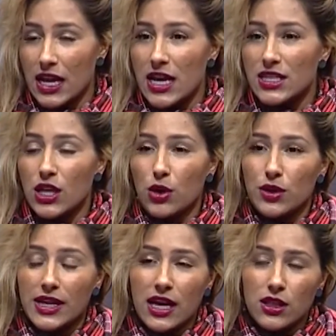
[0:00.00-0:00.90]
So you
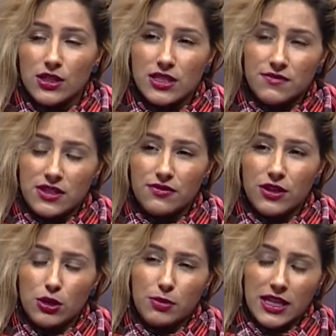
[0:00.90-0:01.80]
get lots of
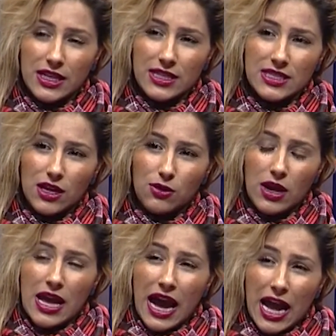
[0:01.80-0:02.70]
different opinions. So
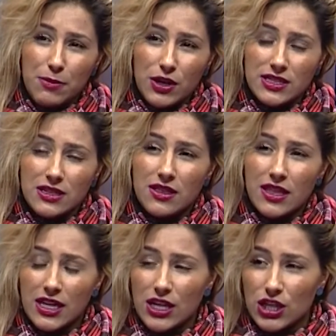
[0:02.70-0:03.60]
I personally
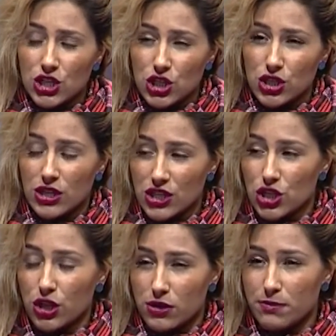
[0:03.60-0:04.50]
think this
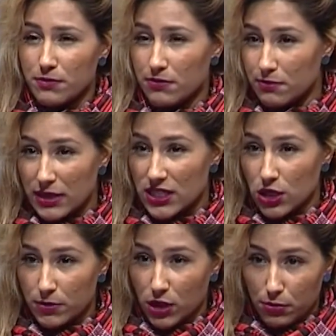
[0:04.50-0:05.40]
should be
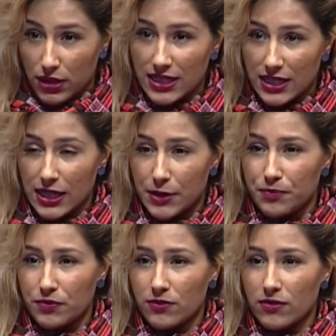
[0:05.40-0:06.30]
stopped completely,
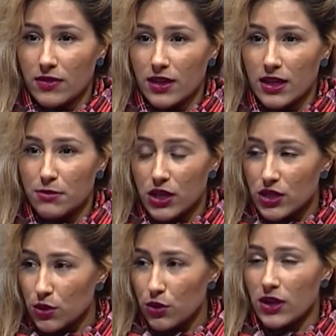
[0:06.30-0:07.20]
because
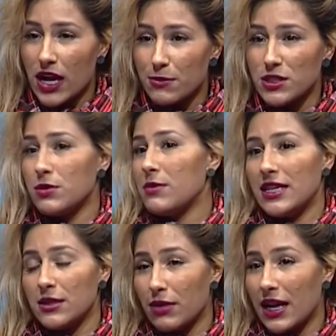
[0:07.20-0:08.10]
all the garments been made
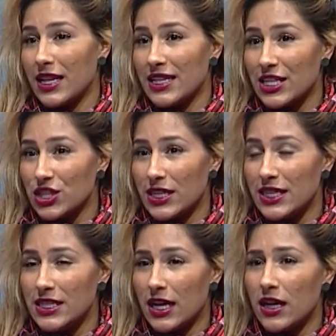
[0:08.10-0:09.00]
in Bangladesh and
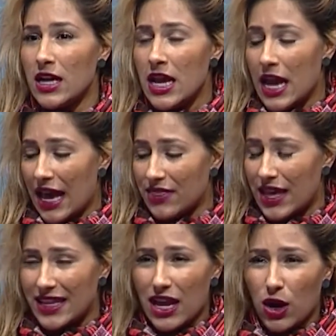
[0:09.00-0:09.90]
India, and
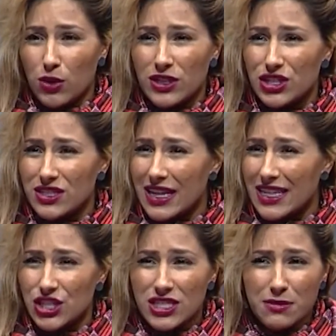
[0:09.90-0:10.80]
they only
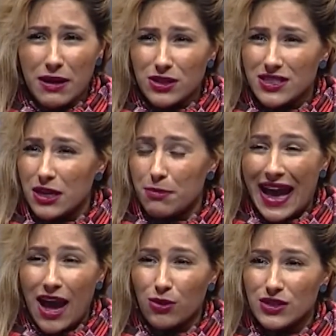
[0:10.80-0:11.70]
get just about
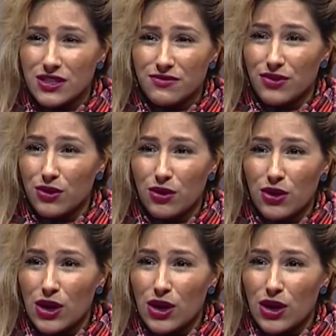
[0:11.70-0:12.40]
£1 for